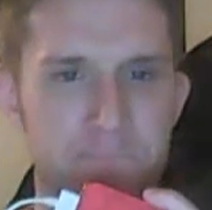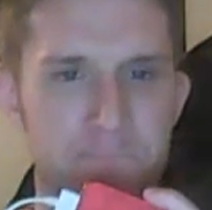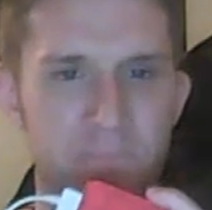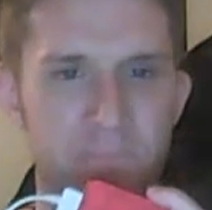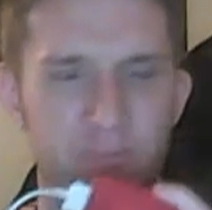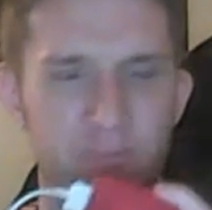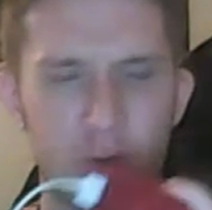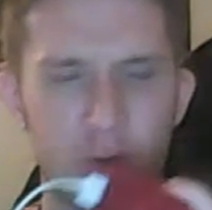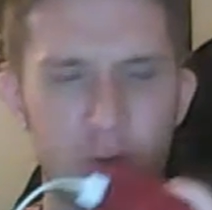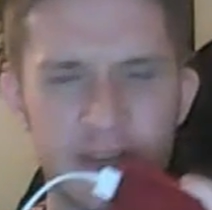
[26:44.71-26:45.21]

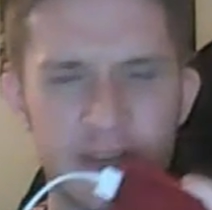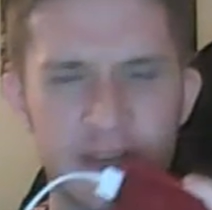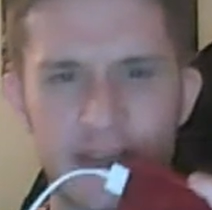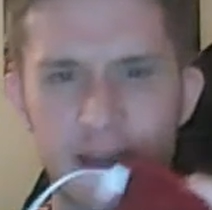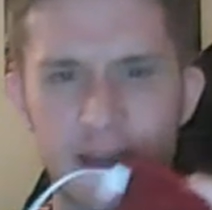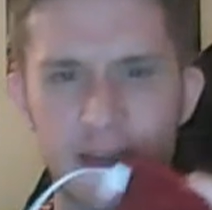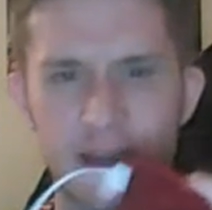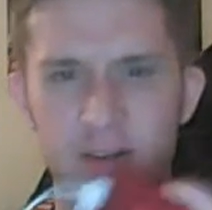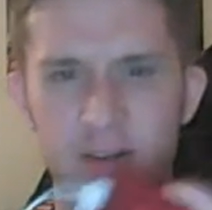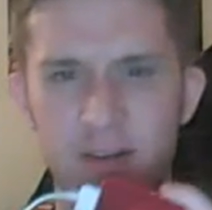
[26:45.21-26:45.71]
Forte had
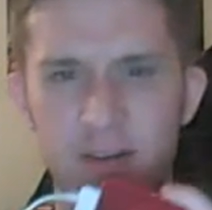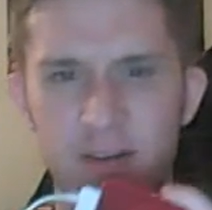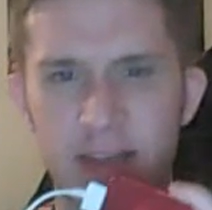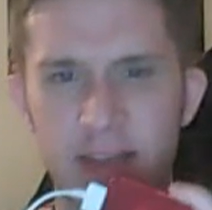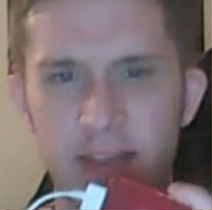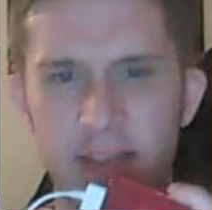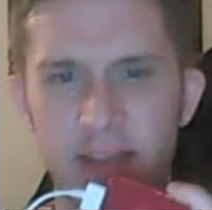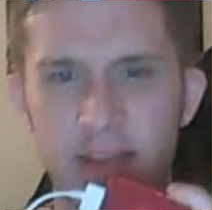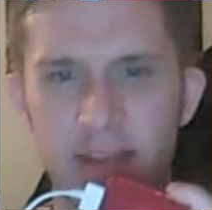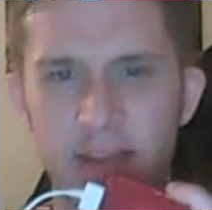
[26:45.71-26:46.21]
a good day
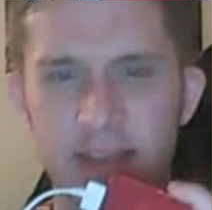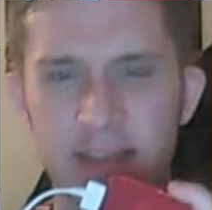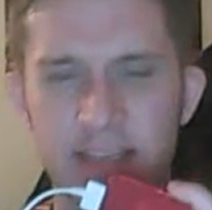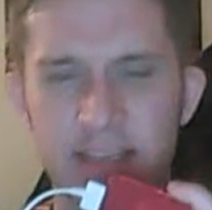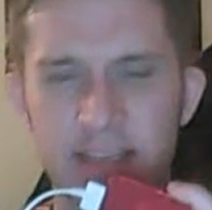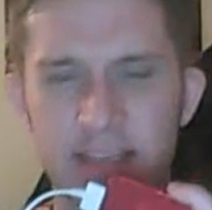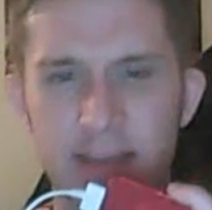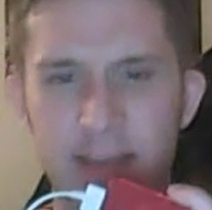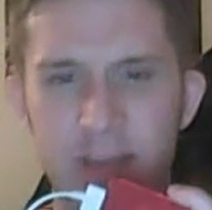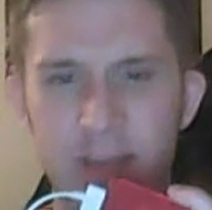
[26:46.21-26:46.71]
the last
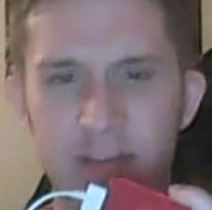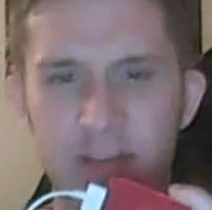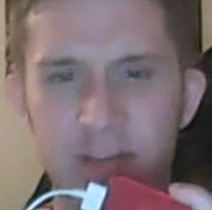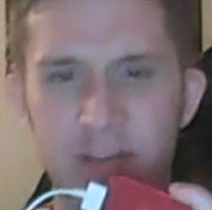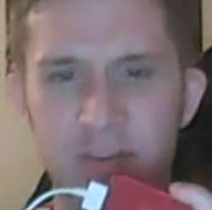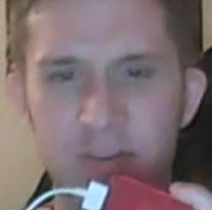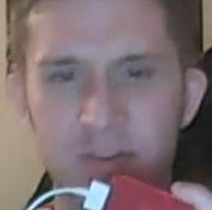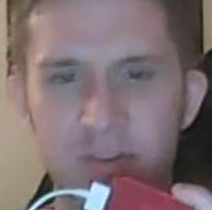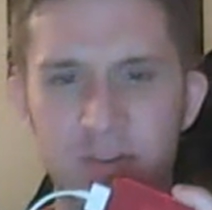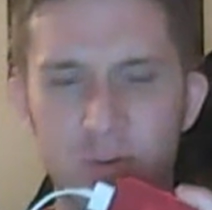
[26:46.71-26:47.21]
time against
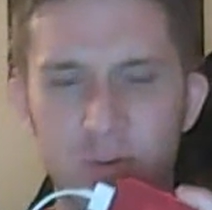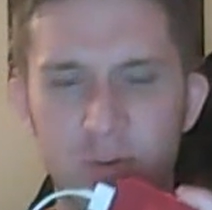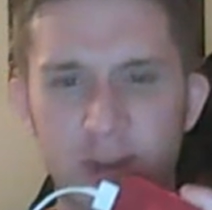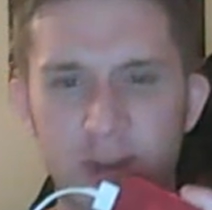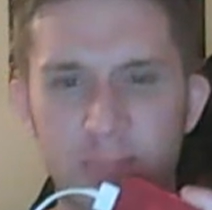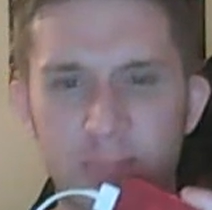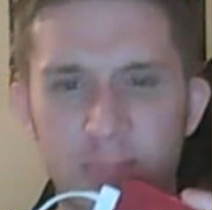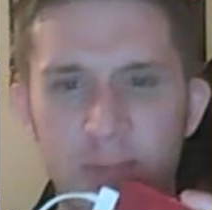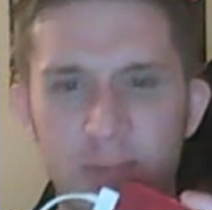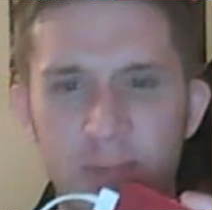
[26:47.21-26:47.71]
Detroit,
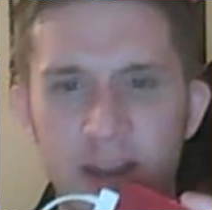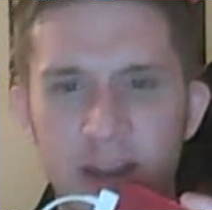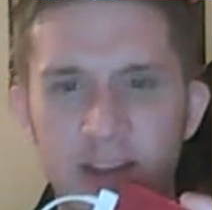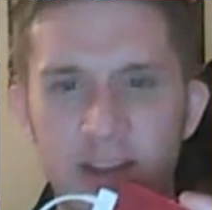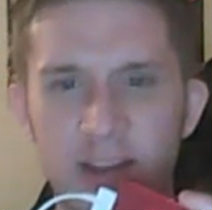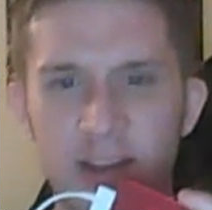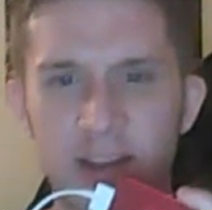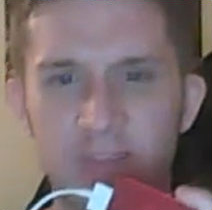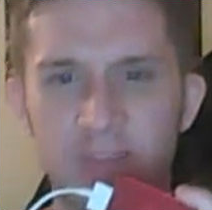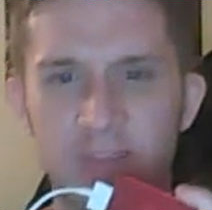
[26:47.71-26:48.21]
breaking a
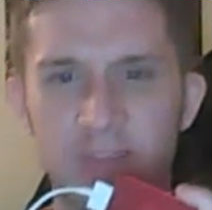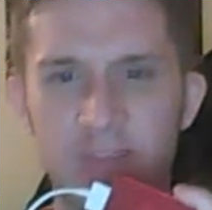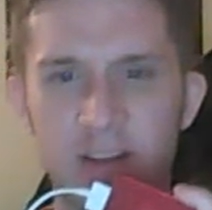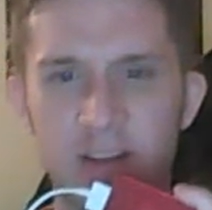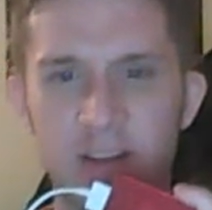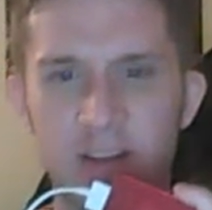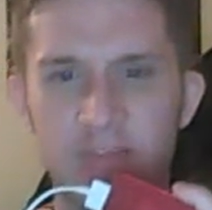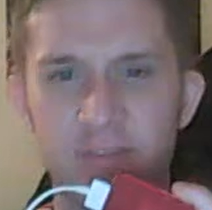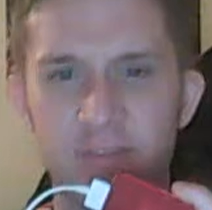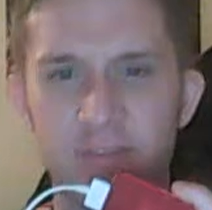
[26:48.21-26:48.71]

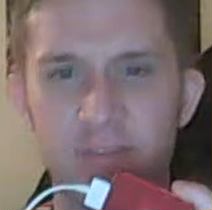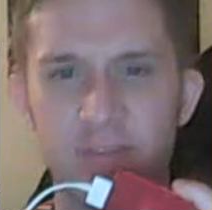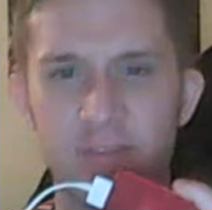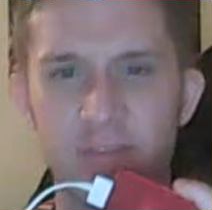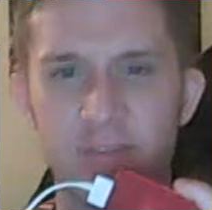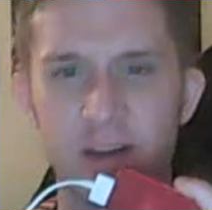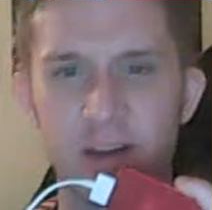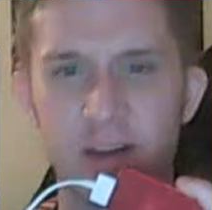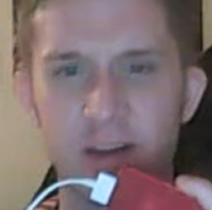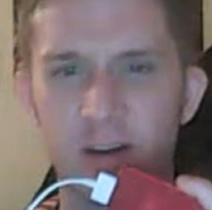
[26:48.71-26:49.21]

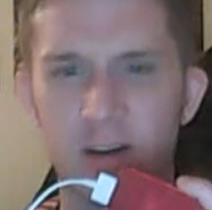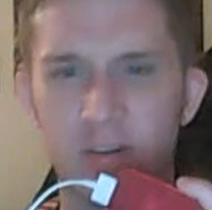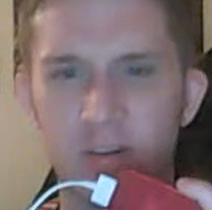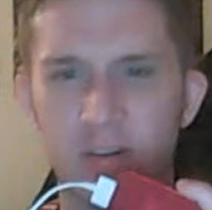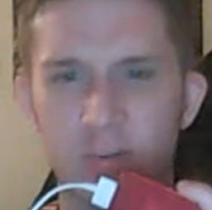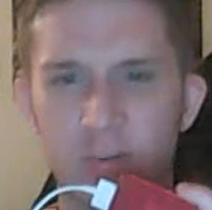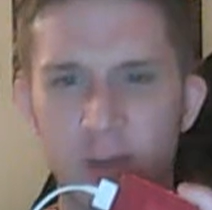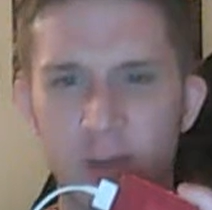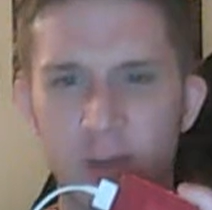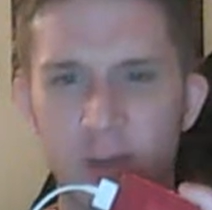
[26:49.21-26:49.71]
53-yard
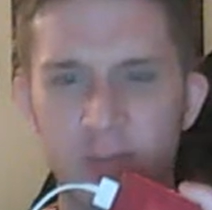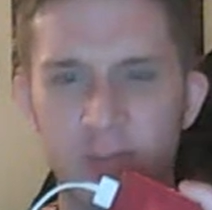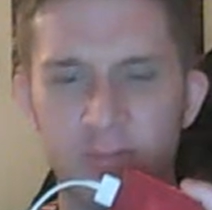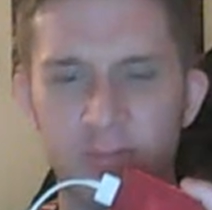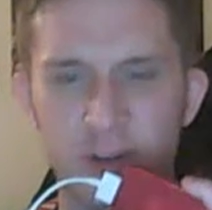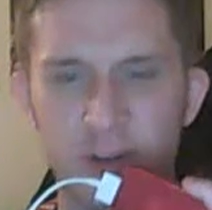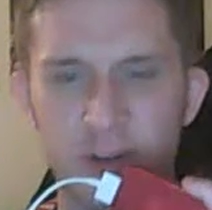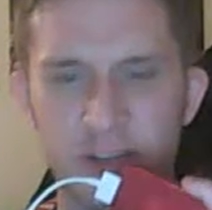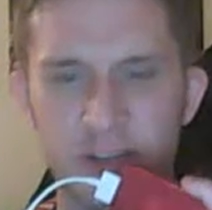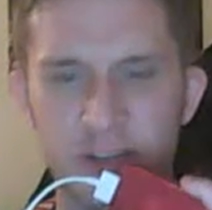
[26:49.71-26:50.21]
run for
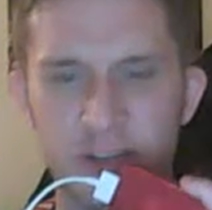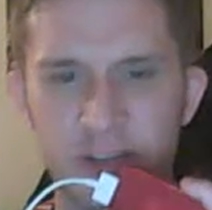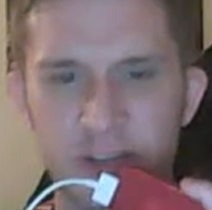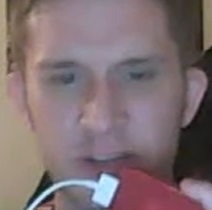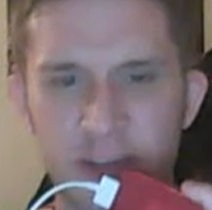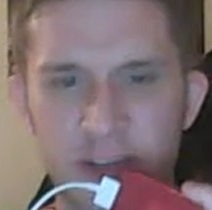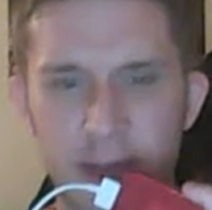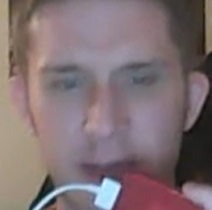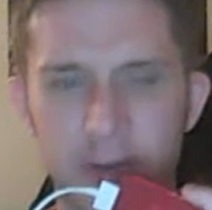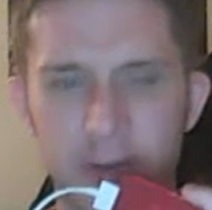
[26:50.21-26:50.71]
a
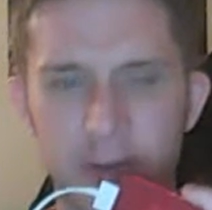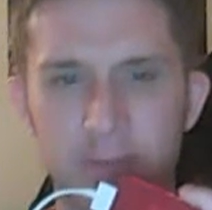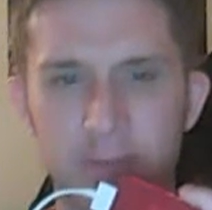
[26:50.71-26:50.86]
touchdown.